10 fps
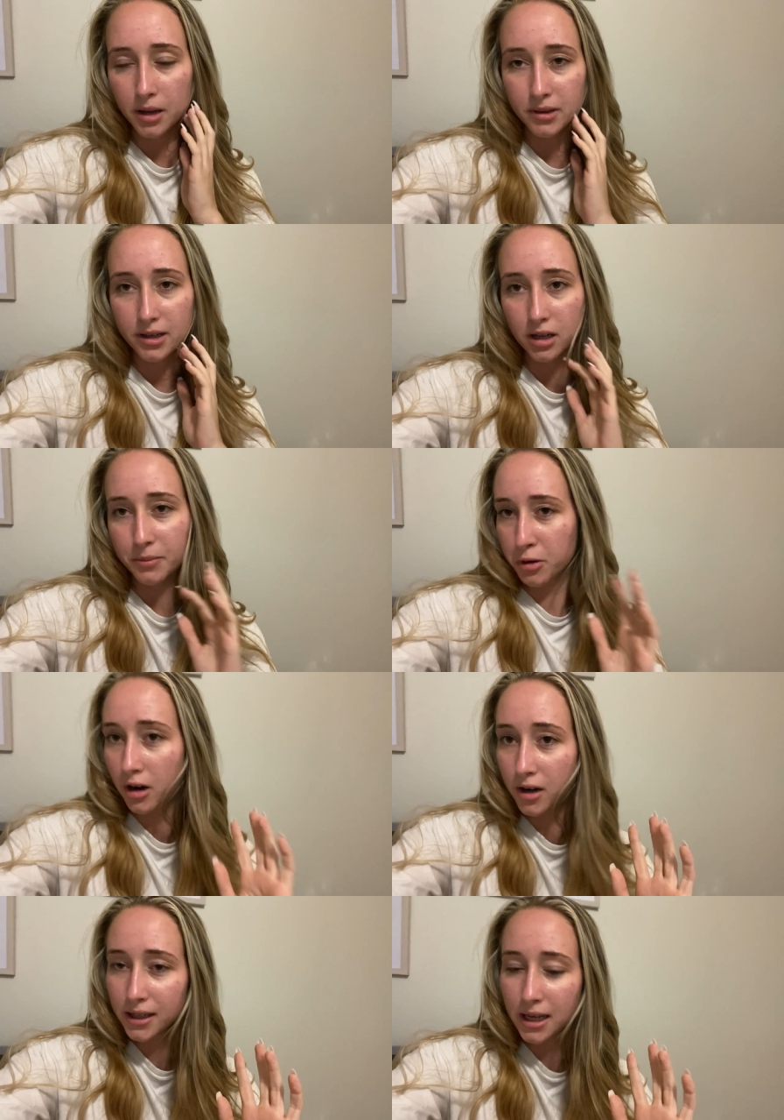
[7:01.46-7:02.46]
I played a couple
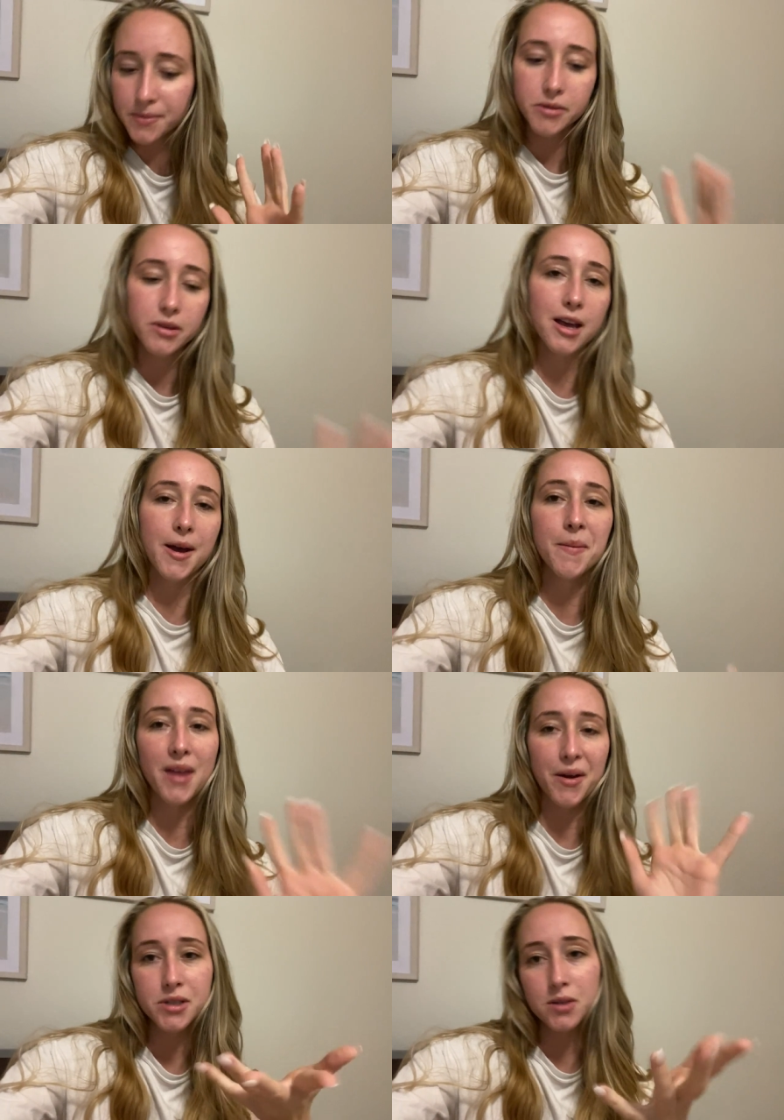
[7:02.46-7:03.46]
card games with them.
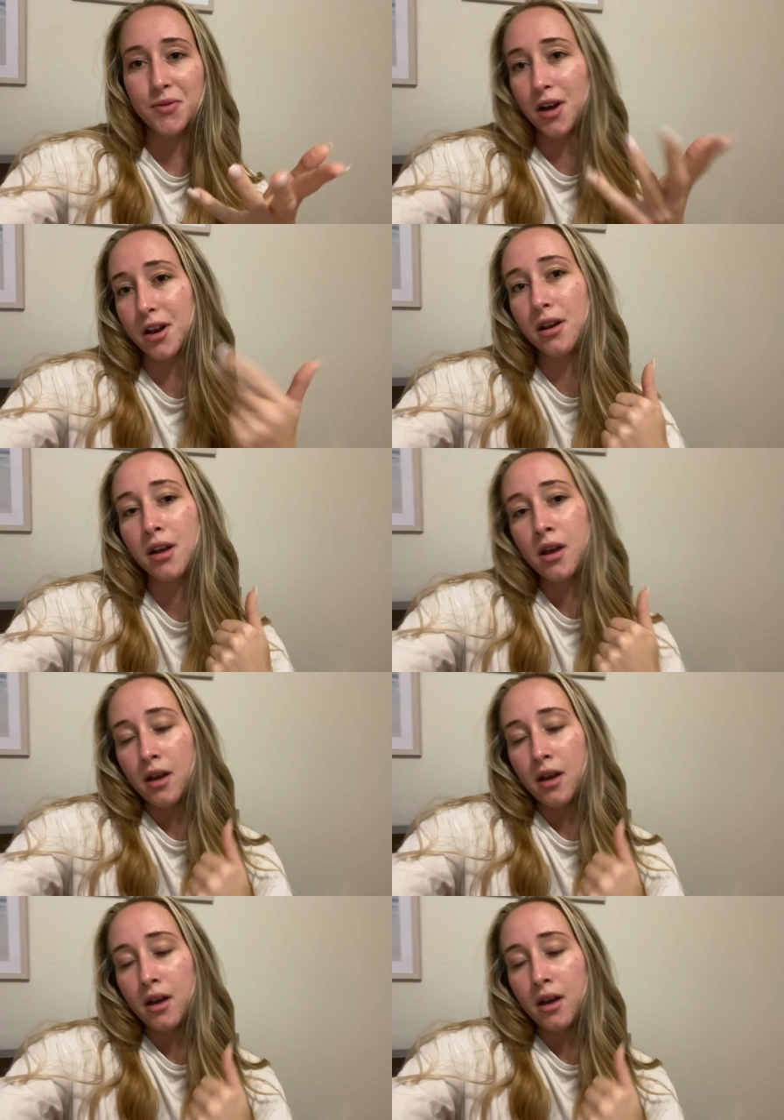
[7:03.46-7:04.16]
That was fun.